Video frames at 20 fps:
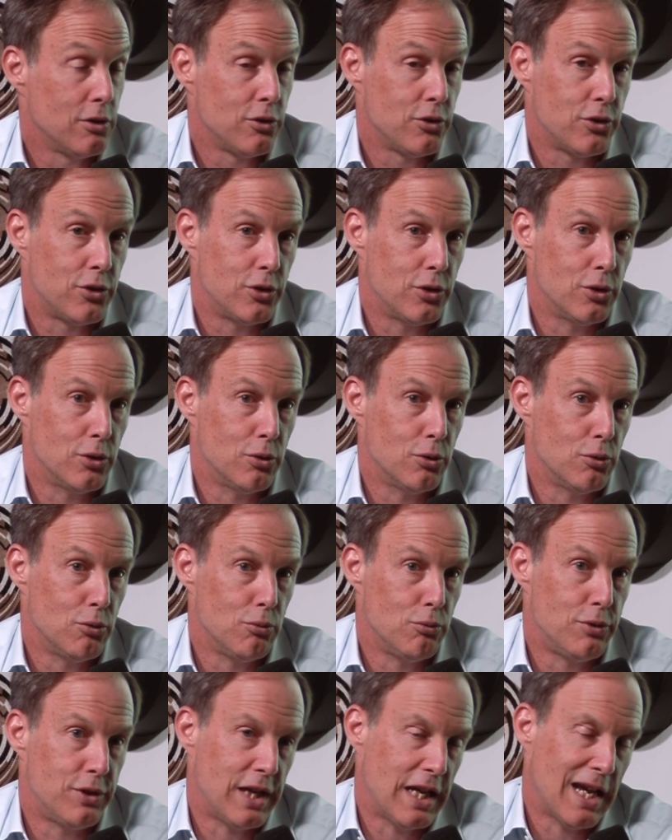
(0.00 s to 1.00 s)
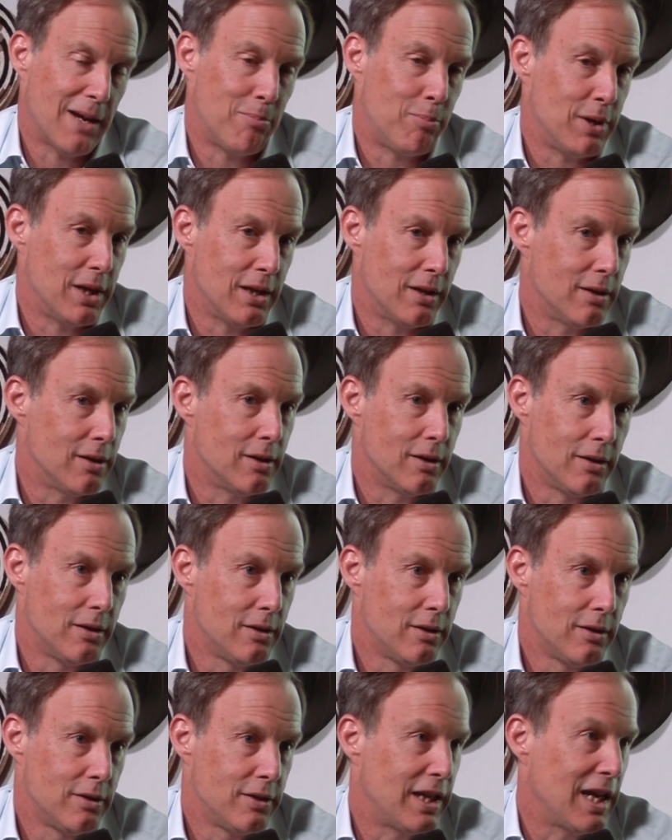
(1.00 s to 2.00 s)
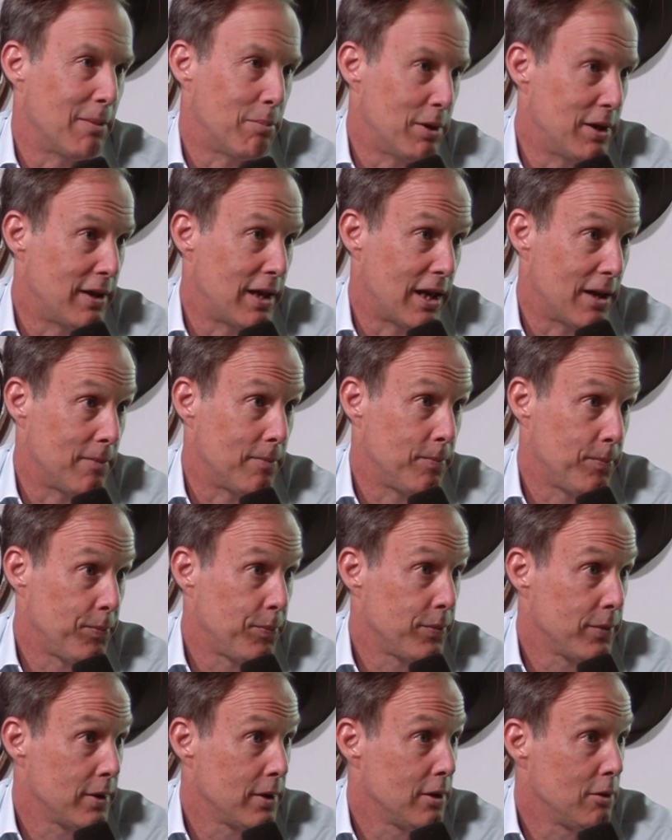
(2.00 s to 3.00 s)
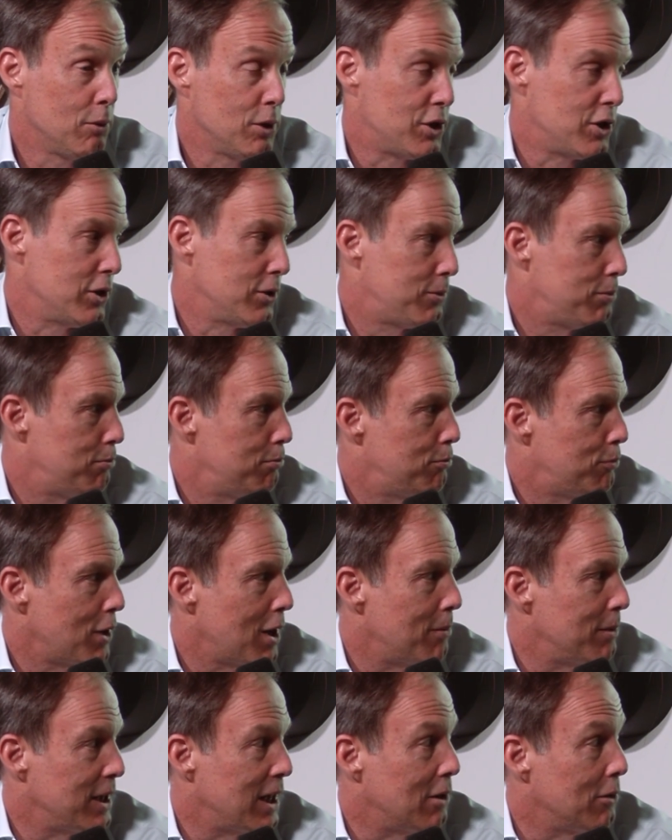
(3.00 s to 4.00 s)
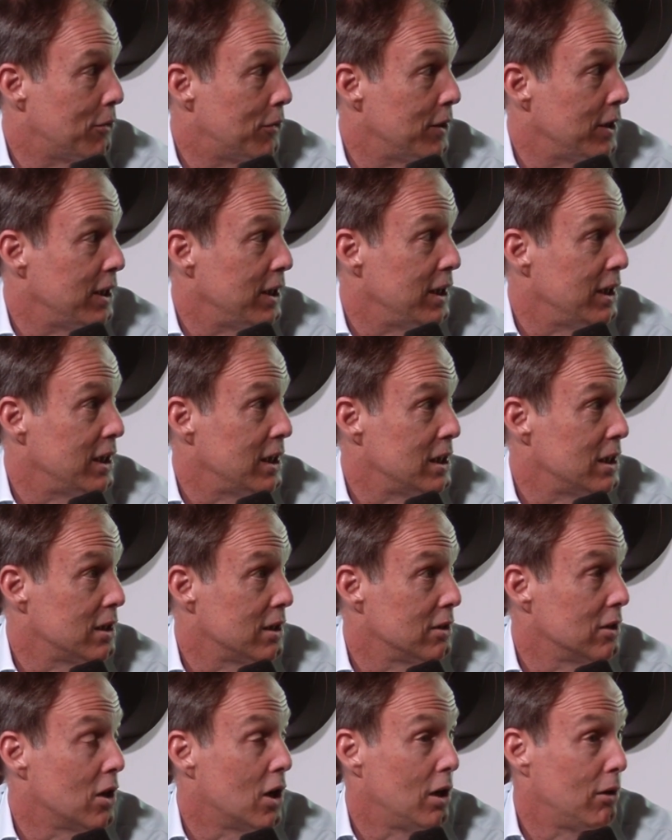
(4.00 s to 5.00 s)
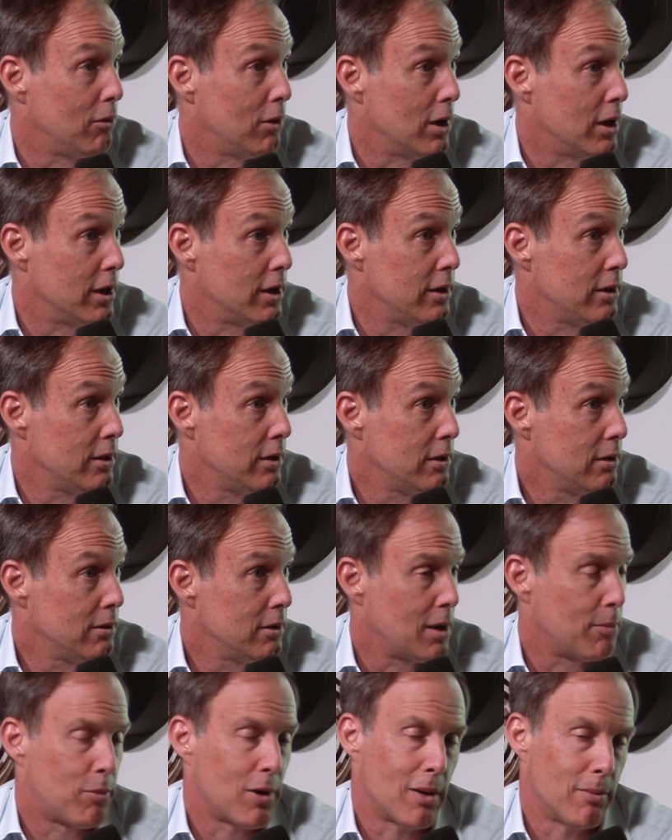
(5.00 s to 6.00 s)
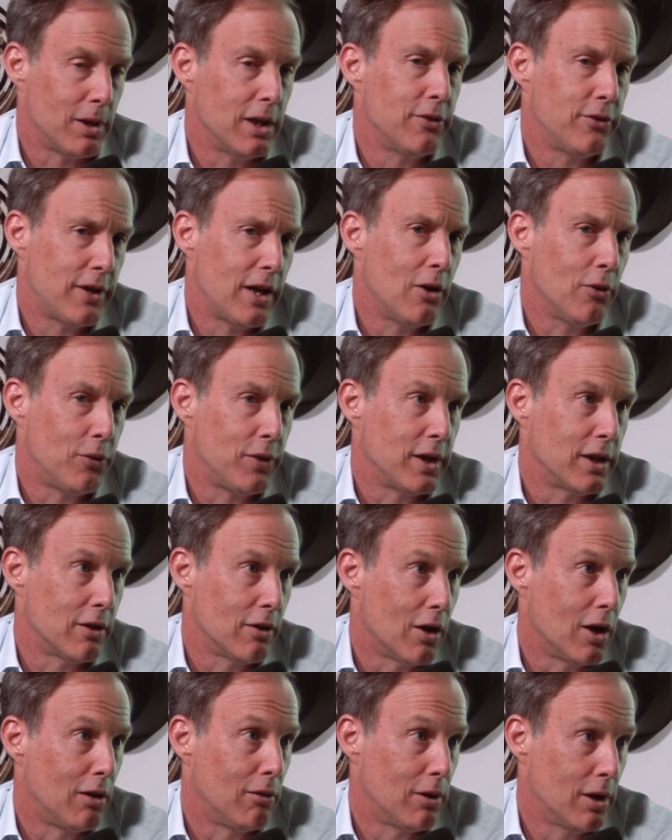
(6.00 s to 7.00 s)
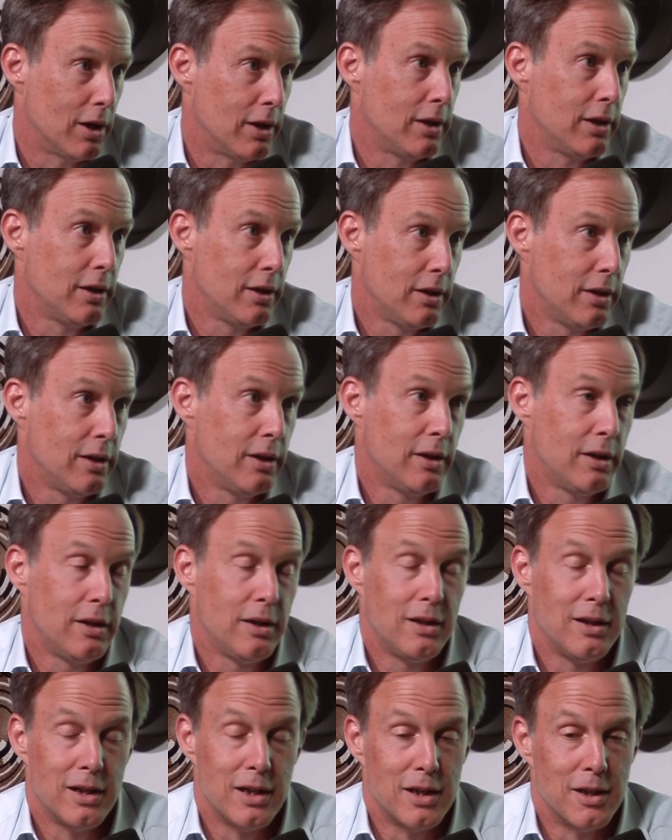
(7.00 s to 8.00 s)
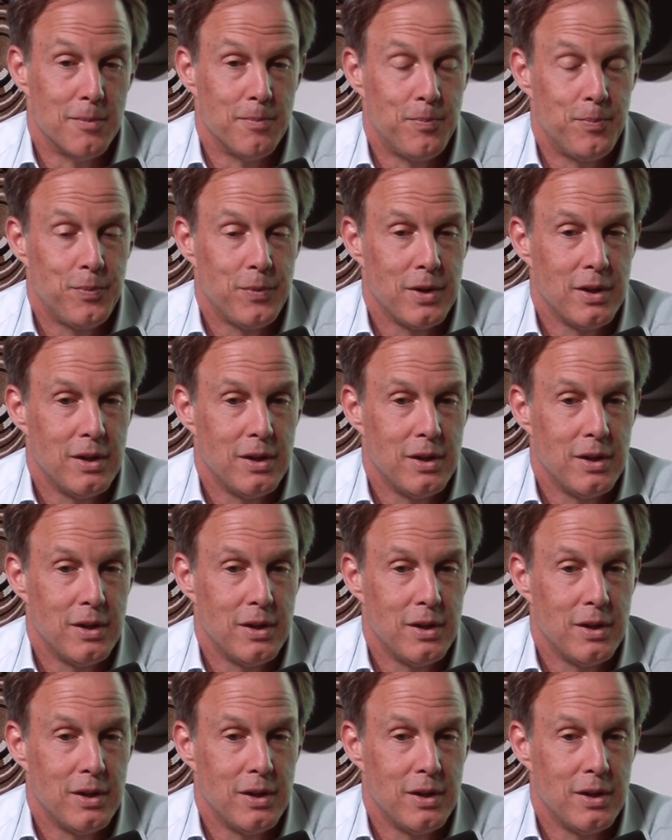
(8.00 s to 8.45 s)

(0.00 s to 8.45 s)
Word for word: to dampen dampen that. Yeah which is probably healthy in the long run. Not probably. It's healthy. It is healthy. Run. Yeah. Um,